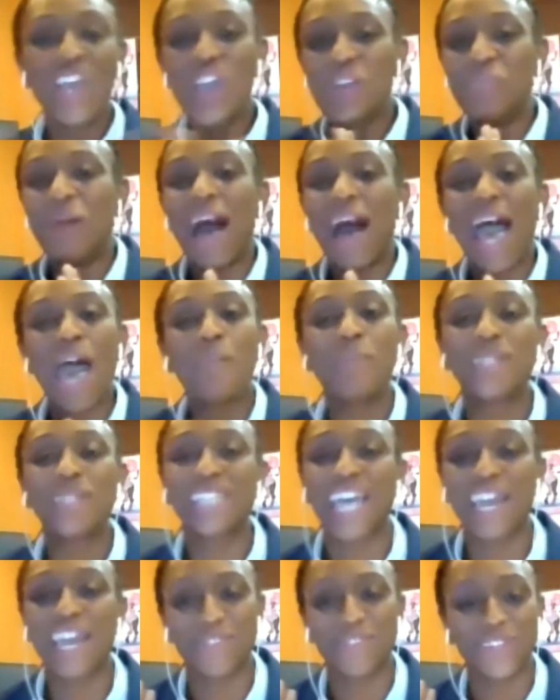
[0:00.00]
My
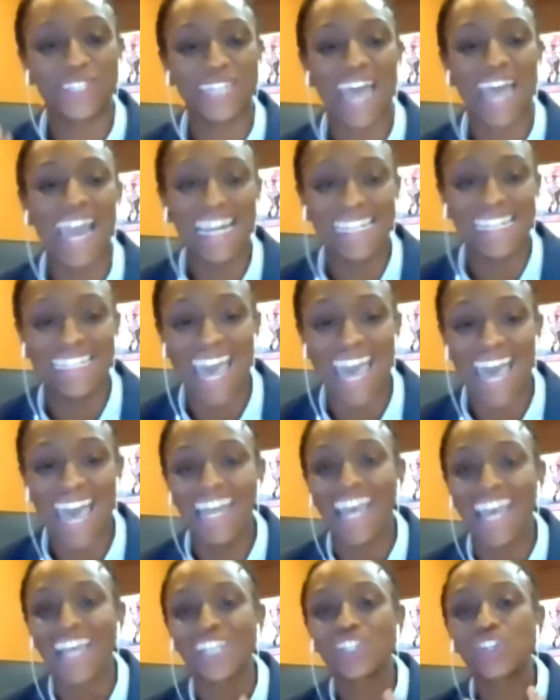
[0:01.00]
appetite for tech debt
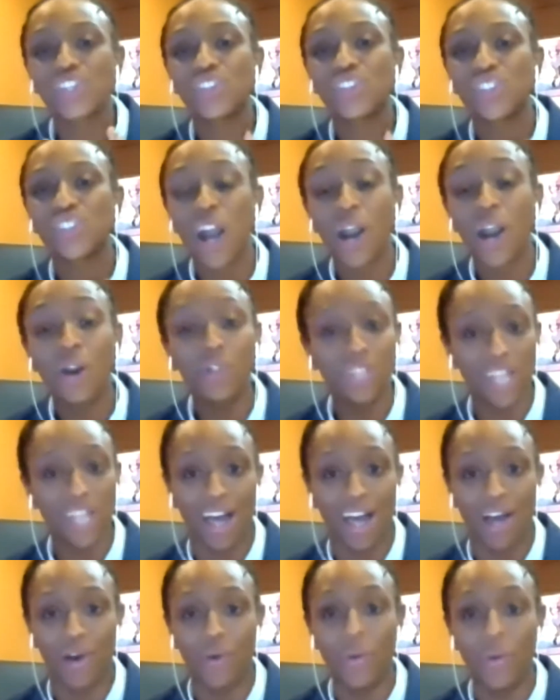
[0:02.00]
is so
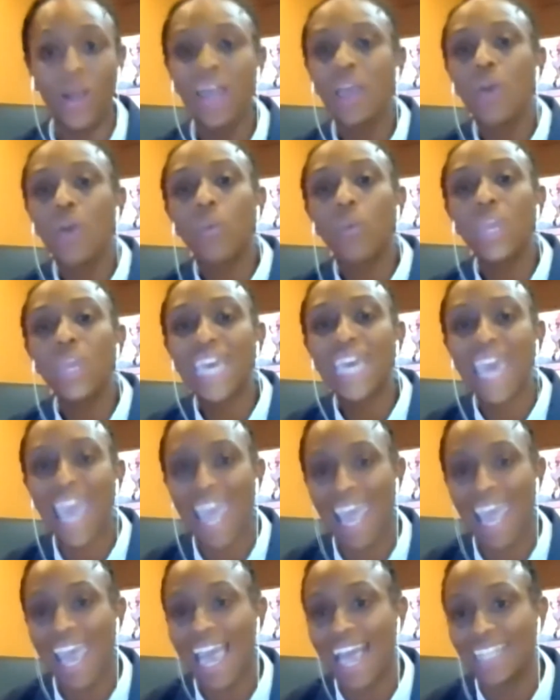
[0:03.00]
low, we
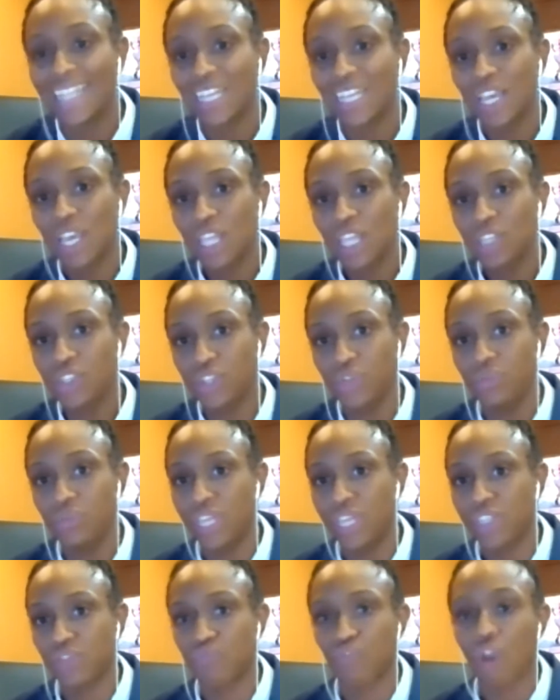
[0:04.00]
can't do
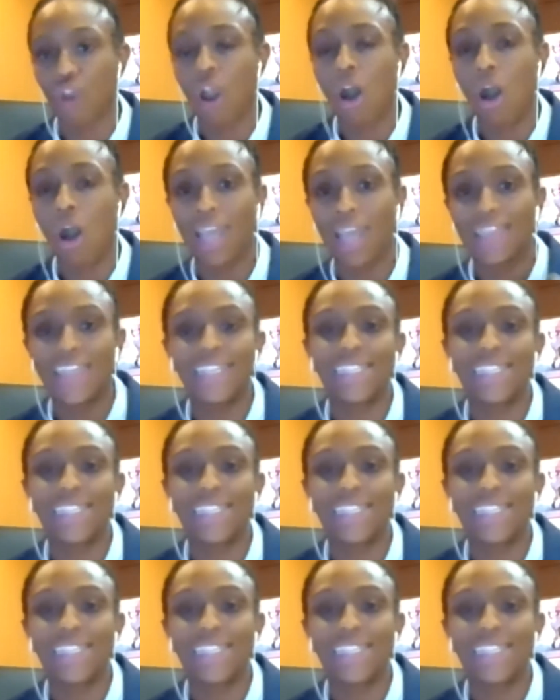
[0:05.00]
this wrong.